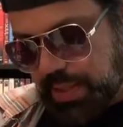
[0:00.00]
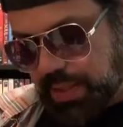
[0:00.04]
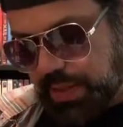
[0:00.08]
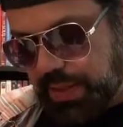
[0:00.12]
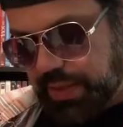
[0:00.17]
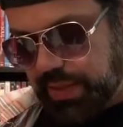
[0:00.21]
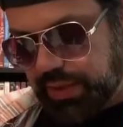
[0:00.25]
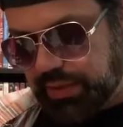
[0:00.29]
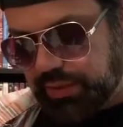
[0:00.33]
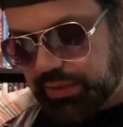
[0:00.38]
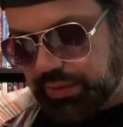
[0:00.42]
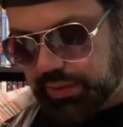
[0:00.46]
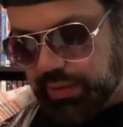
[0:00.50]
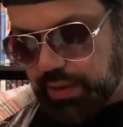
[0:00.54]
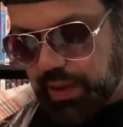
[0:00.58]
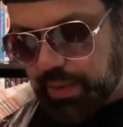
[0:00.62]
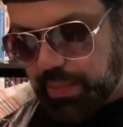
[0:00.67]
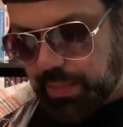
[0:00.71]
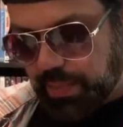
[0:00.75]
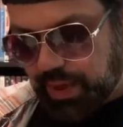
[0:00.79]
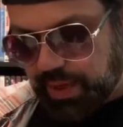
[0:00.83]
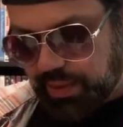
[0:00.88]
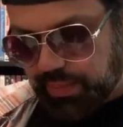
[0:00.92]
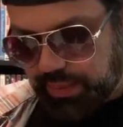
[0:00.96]
this
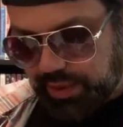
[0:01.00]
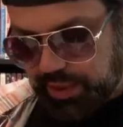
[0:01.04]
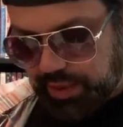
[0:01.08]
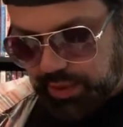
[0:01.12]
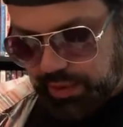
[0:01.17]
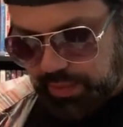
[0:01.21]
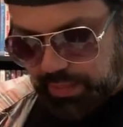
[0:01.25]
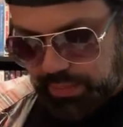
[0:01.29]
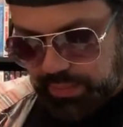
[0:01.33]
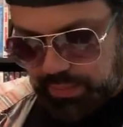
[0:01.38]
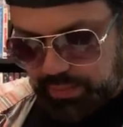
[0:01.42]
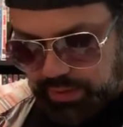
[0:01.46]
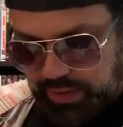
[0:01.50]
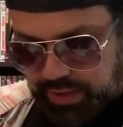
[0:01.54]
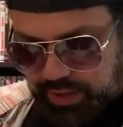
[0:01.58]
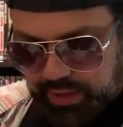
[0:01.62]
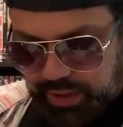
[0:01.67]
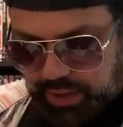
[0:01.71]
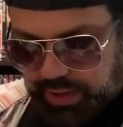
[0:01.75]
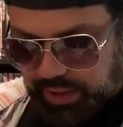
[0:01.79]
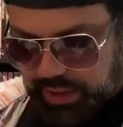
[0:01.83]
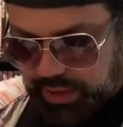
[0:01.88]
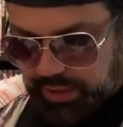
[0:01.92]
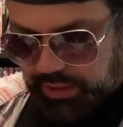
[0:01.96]
baby up?
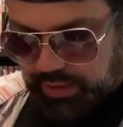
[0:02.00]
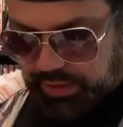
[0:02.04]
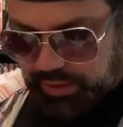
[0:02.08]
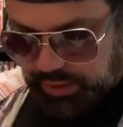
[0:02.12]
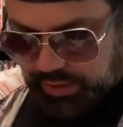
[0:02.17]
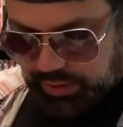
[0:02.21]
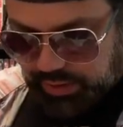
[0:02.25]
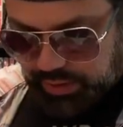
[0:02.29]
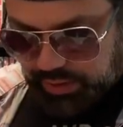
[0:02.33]
And